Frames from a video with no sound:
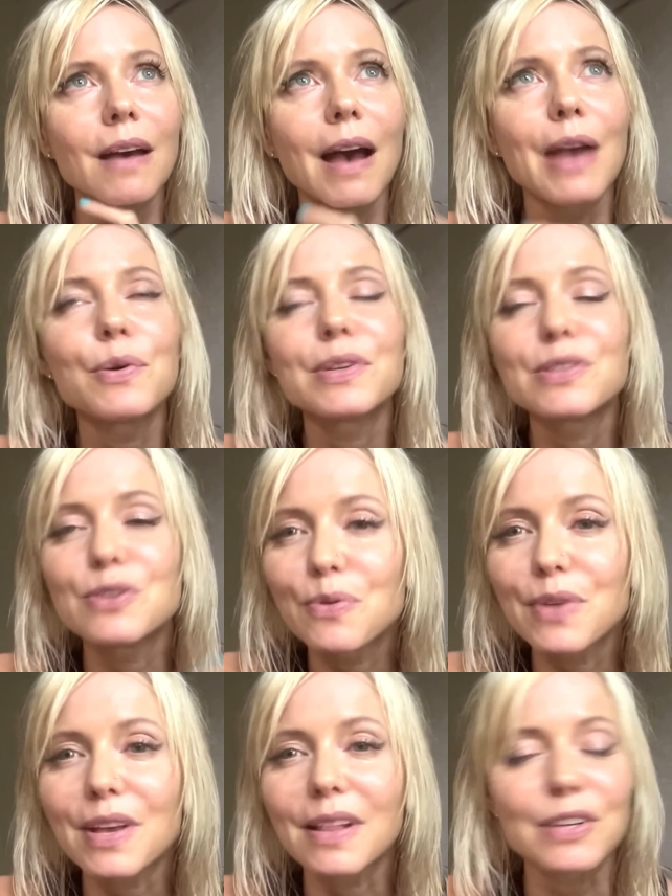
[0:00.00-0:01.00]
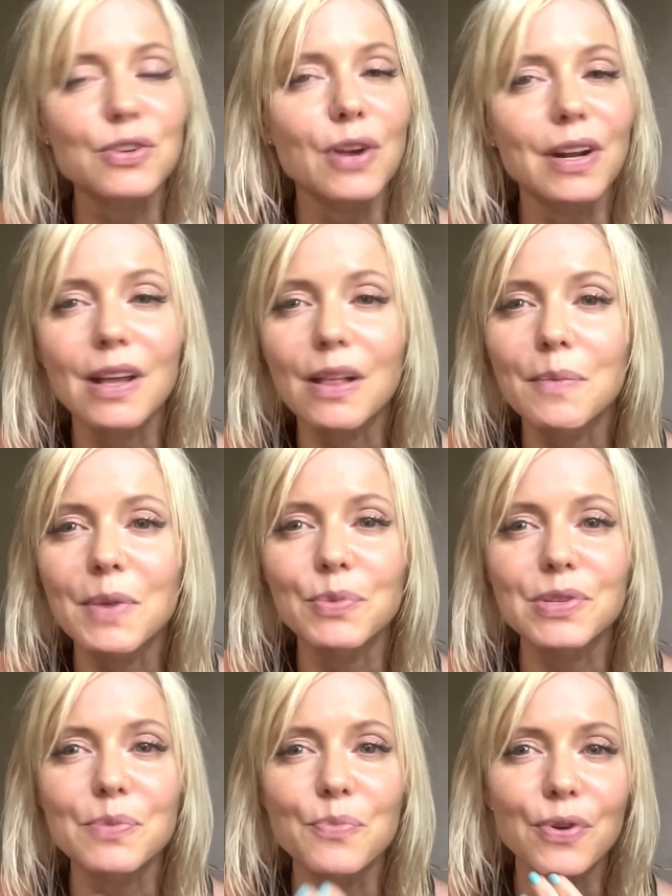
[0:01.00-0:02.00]
I always knew the electronic
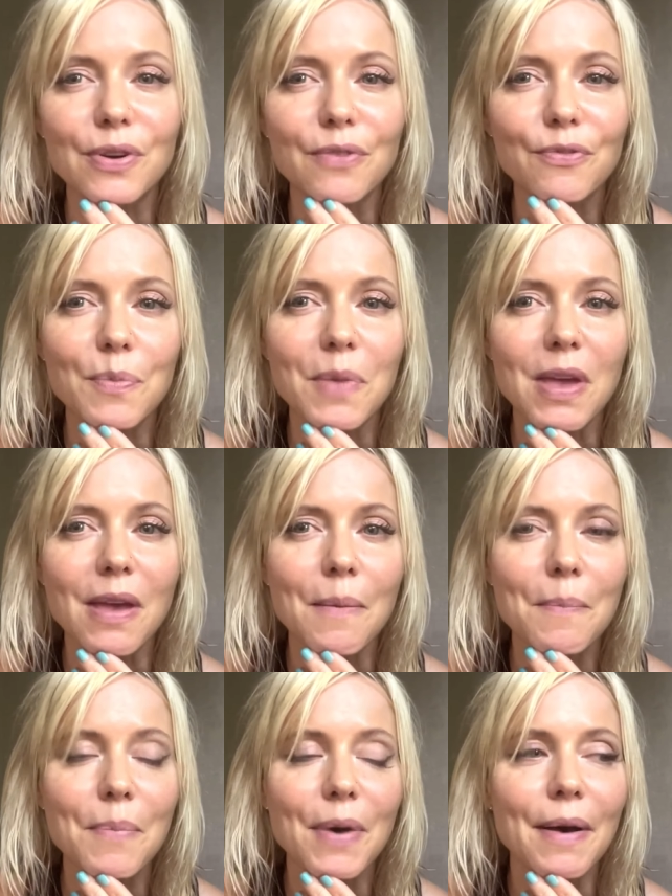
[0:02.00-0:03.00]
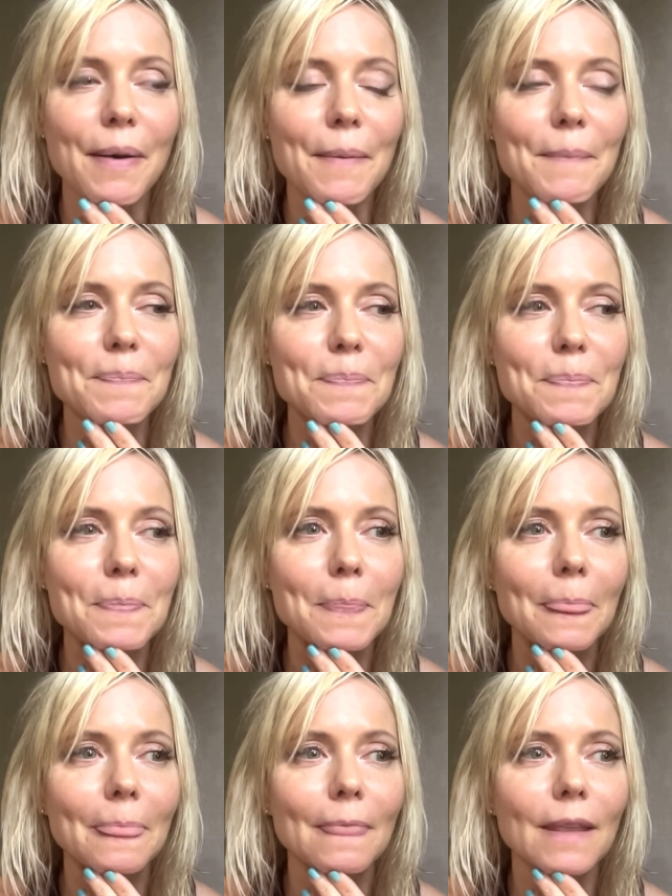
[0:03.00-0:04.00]
element was important for me, but
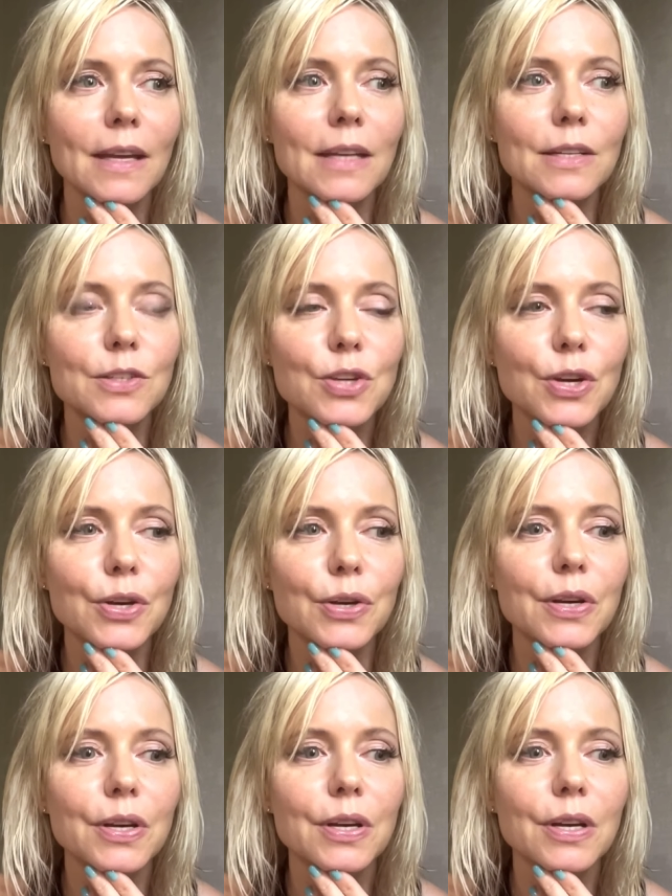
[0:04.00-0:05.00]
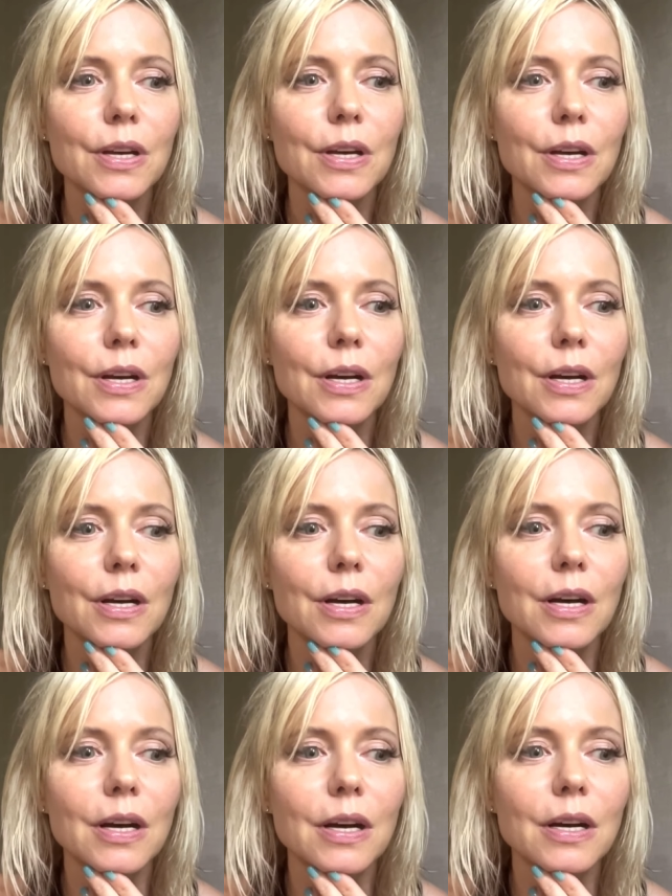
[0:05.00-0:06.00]
it took
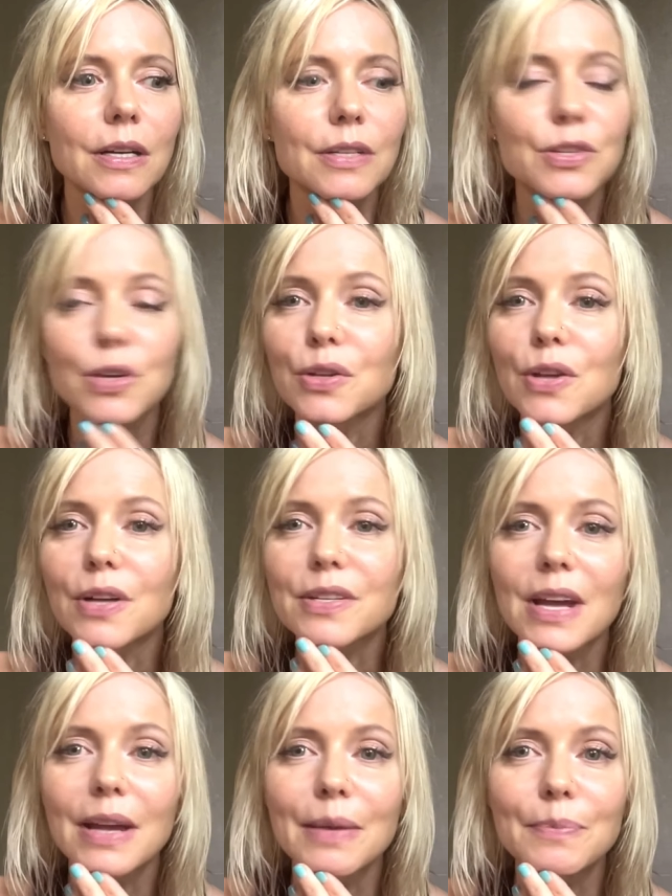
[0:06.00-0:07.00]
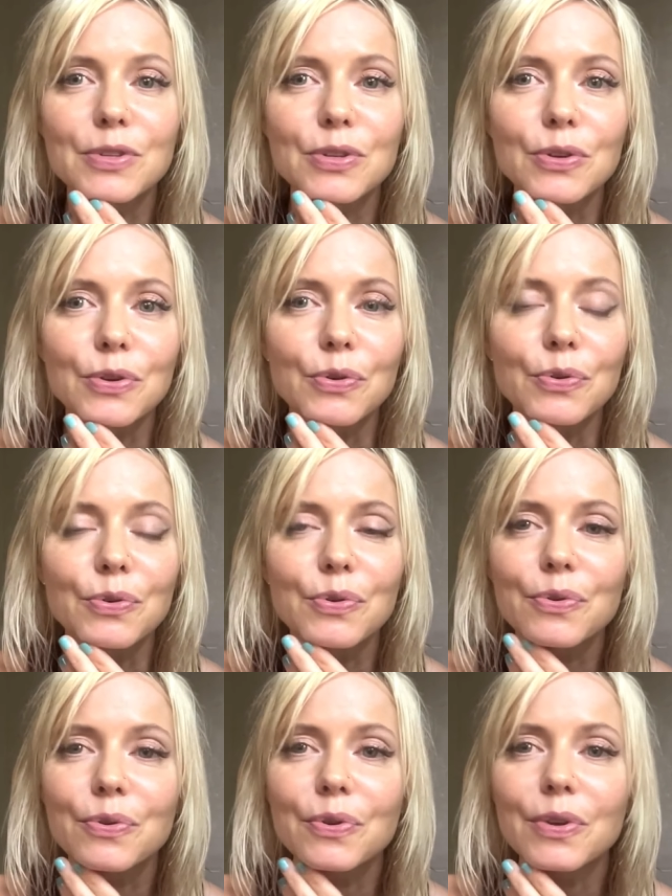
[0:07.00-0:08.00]
a long time
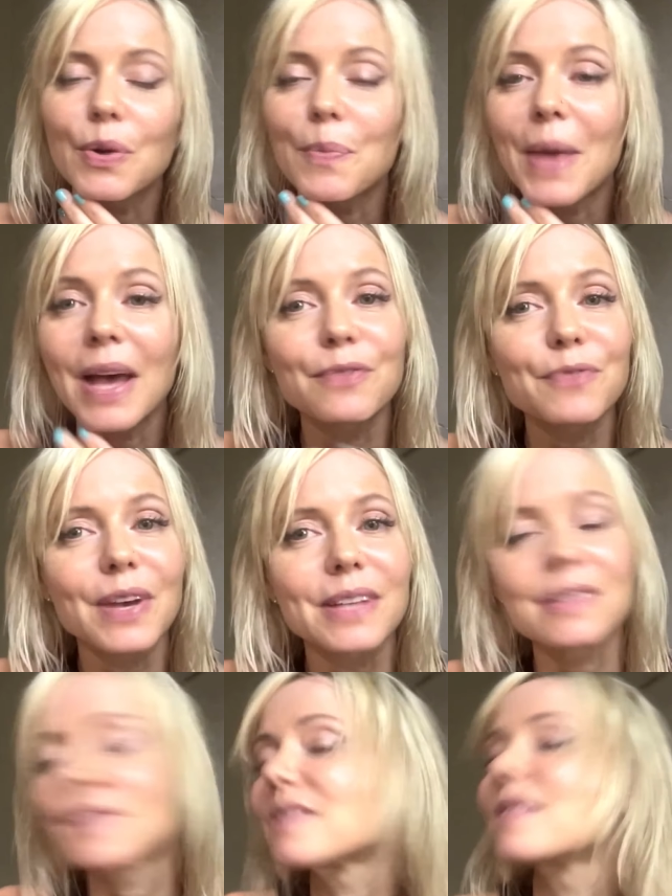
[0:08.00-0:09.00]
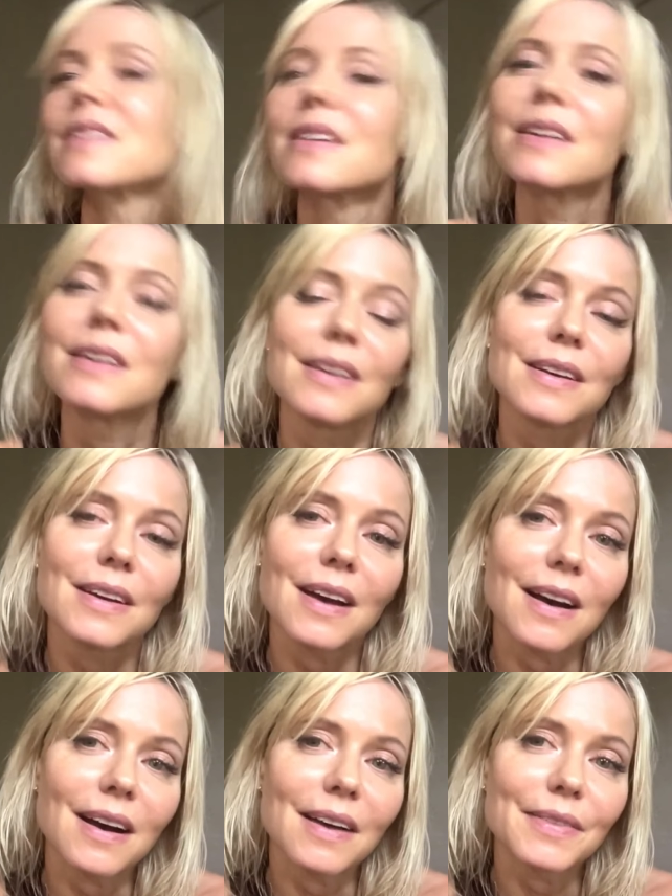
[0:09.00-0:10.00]
to, manifest
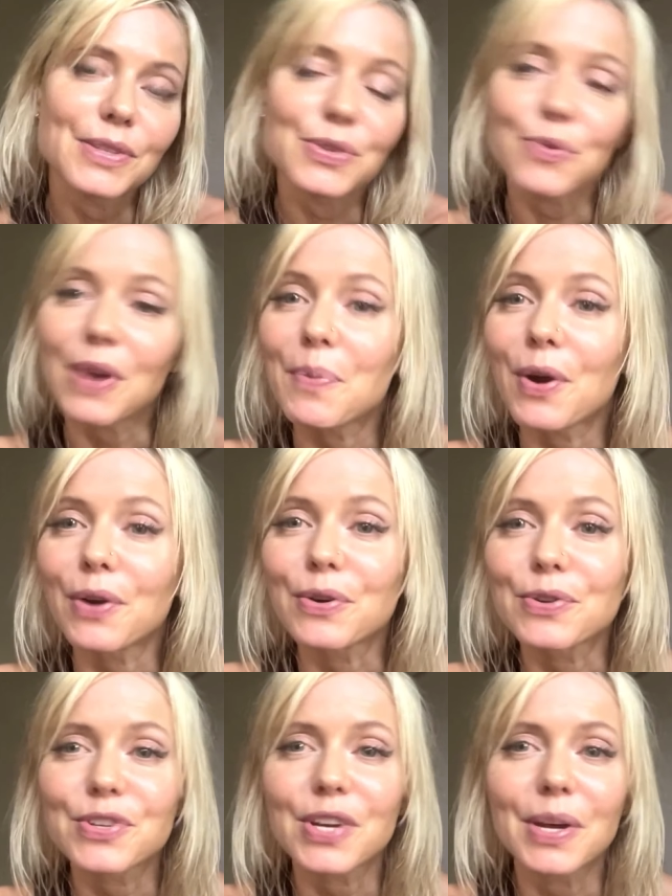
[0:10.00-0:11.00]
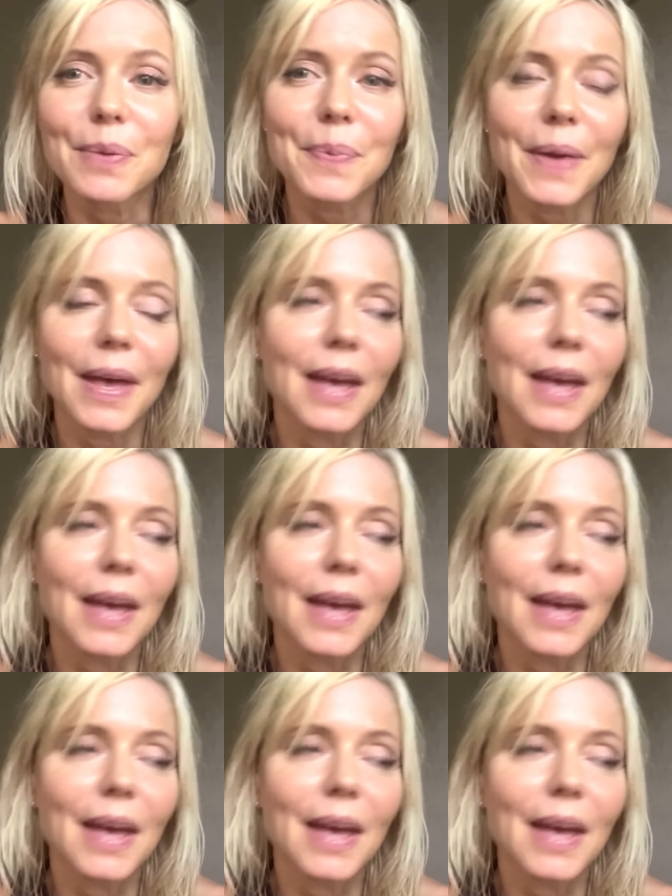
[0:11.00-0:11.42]
this great partnership.